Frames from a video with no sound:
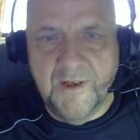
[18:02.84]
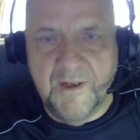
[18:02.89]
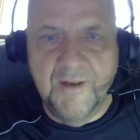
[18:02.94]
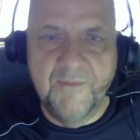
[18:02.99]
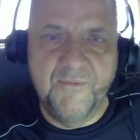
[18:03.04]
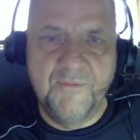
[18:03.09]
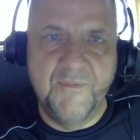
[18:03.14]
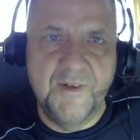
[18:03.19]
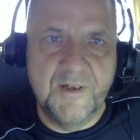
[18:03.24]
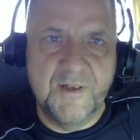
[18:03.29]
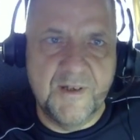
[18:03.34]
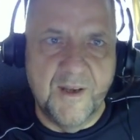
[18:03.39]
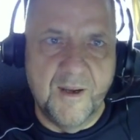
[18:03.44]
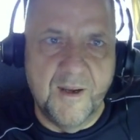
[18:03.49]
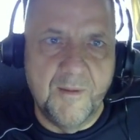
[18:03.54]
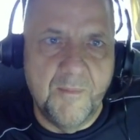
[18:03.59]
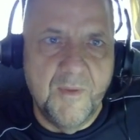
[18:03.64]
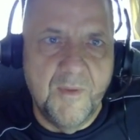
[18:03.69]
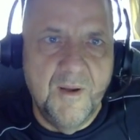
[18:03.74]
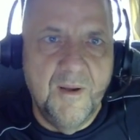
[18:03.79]
every
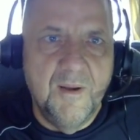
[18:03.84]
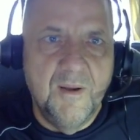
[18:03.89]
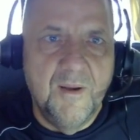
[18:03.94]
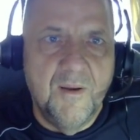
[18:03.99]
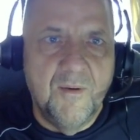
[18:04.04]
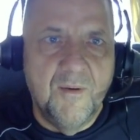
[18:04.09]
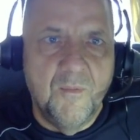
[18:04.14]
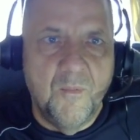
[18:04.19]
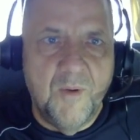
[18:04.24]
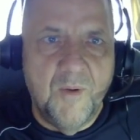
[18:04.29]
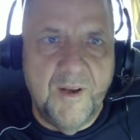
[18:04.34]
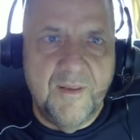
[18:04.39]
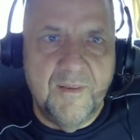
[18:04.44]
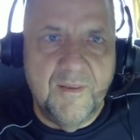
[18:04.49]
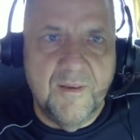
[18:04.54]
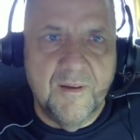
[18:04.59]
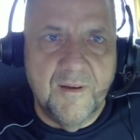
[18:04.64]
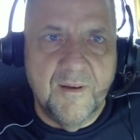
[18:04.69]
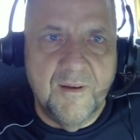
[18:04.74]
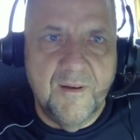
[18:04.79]
time, with
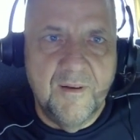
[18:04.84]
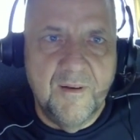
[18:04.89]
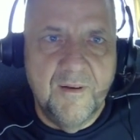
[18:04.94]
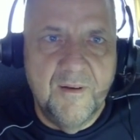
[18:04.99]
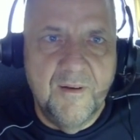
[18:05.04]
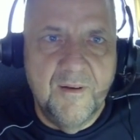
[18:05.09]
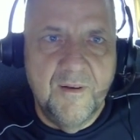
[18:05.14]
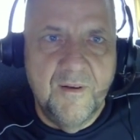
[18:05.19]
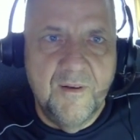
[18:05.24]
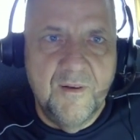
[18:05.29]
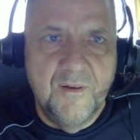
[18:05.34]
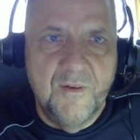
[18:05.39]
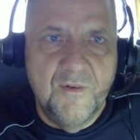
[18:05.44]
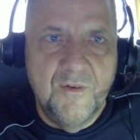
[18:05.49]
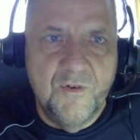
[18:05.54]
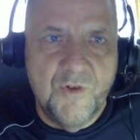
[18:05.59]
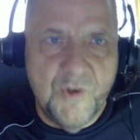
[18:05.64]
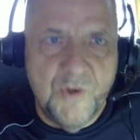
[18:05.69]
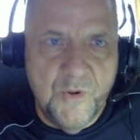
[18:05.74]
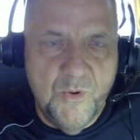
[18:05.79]
the
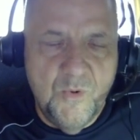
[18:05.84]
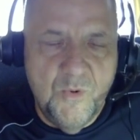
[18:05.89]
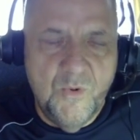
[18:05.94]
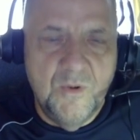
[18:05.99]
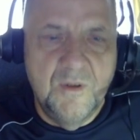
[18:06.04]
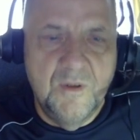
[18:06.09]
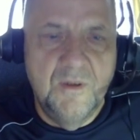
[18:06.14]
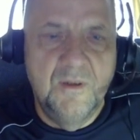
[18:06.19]
2